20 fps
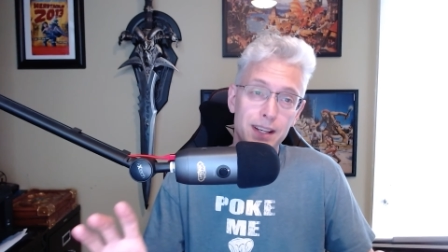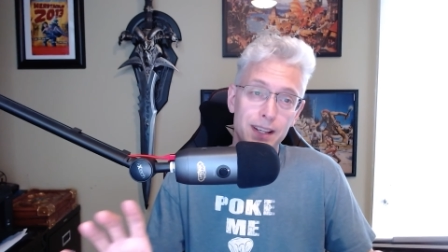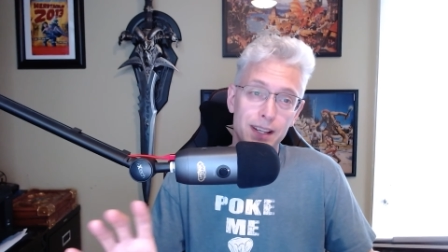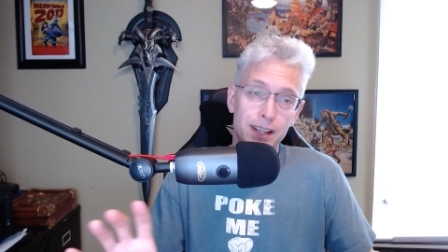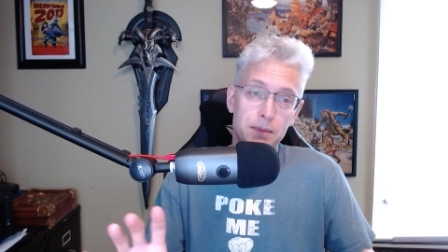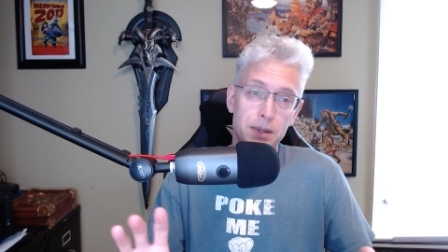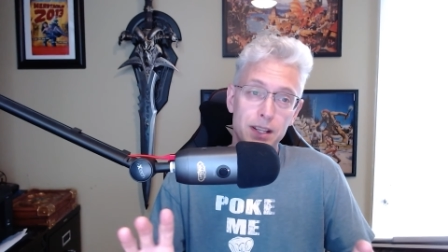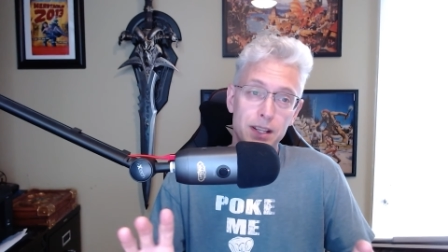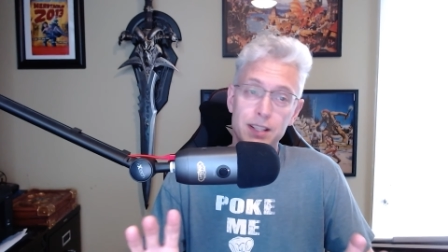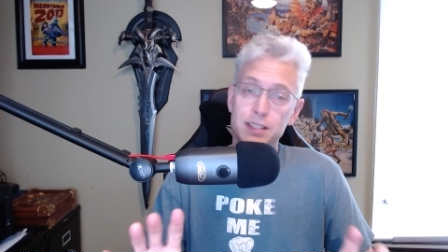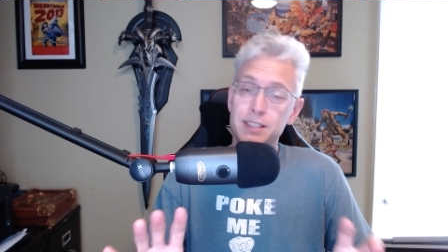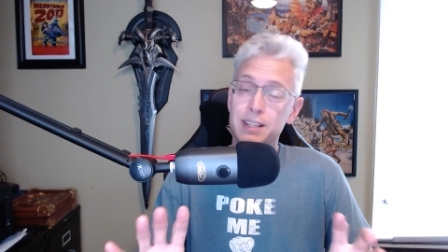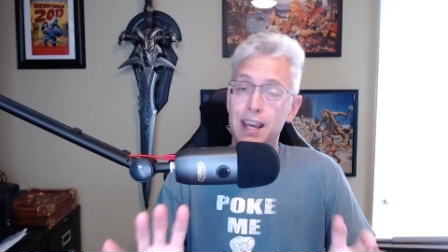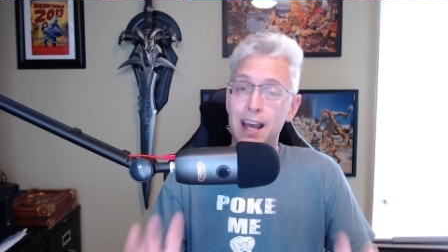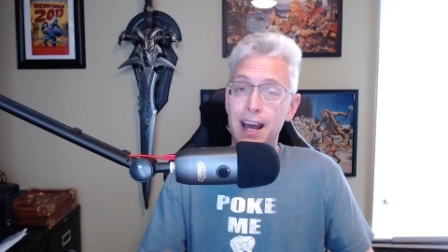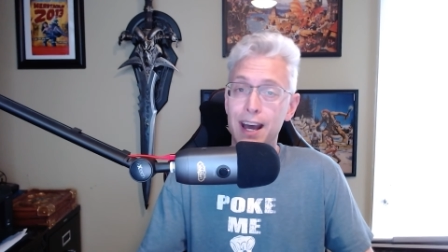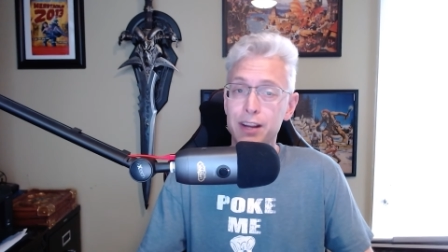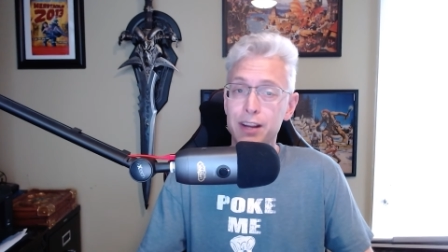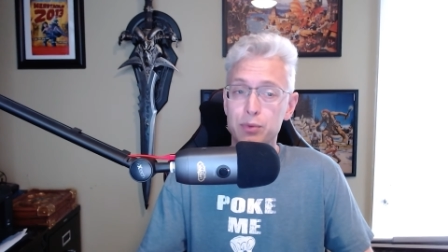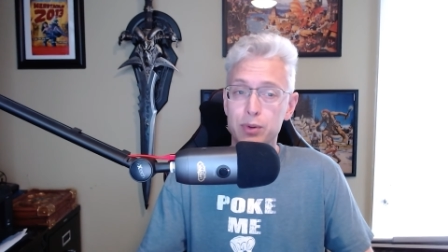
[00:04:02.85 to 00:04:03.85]
It's a
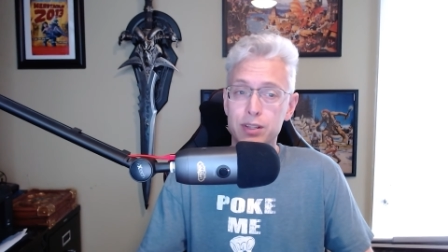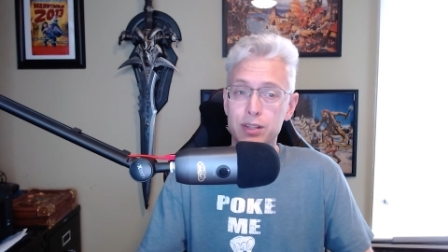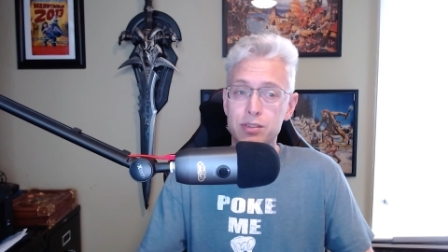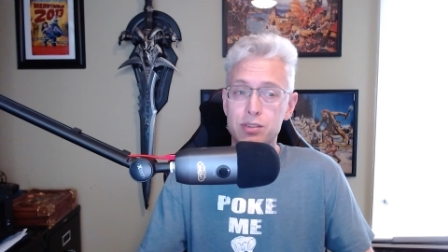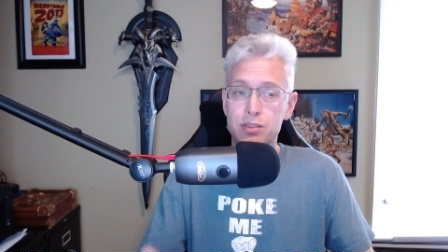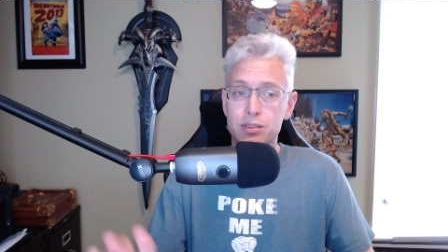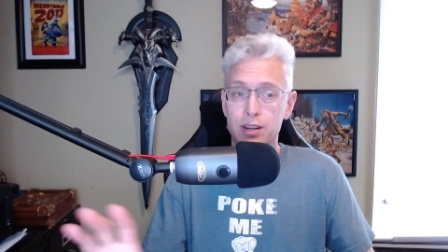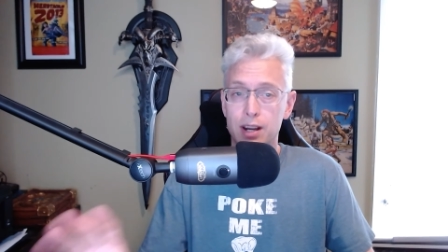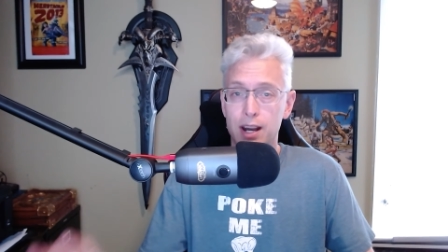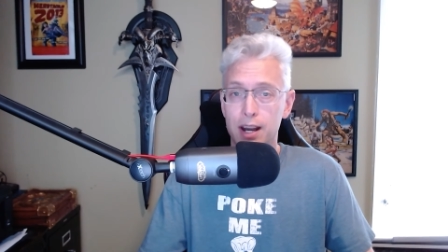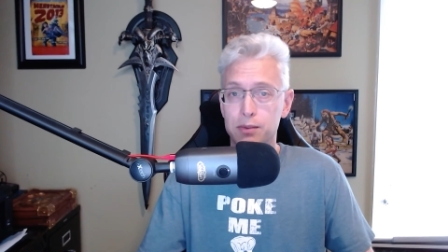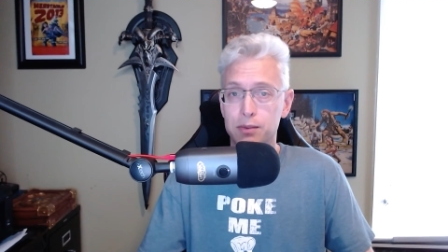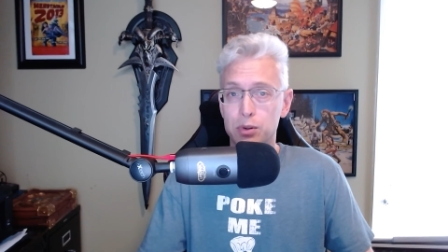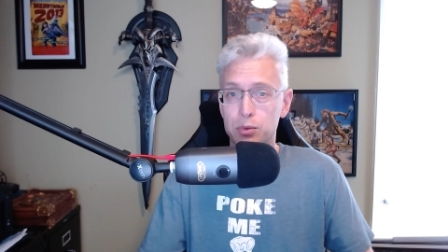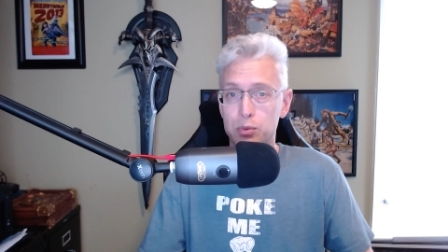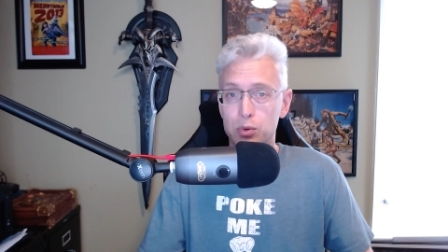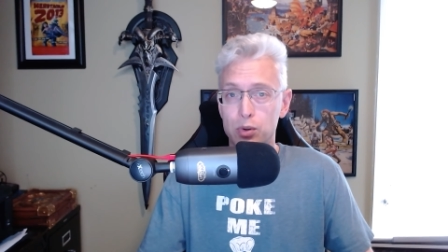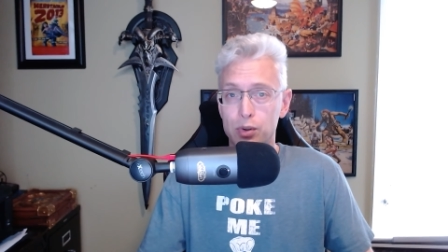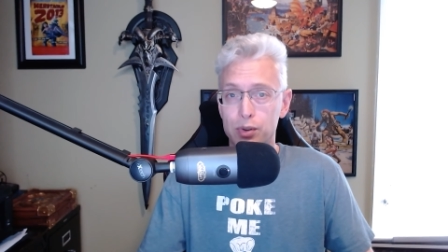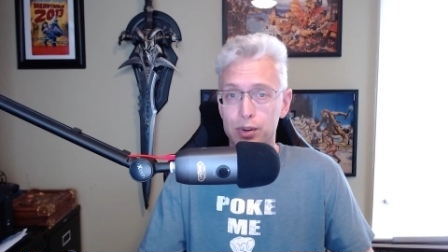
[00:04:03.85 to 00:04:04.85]
high risk, high
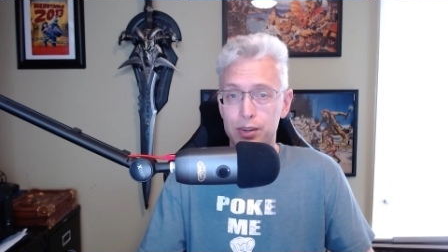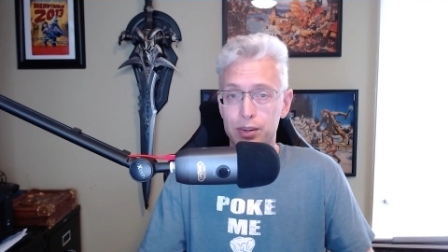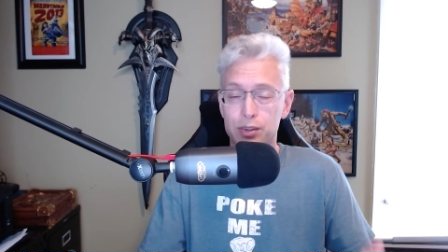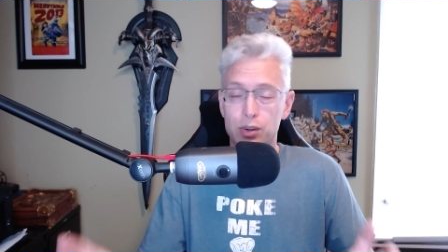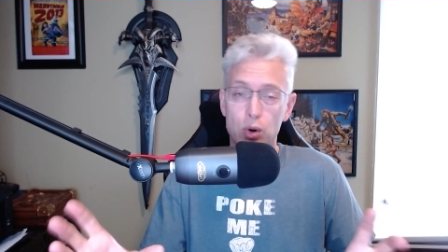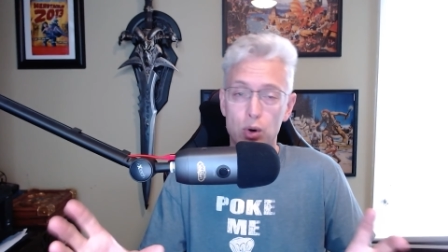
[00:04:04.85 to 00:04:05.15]
reward,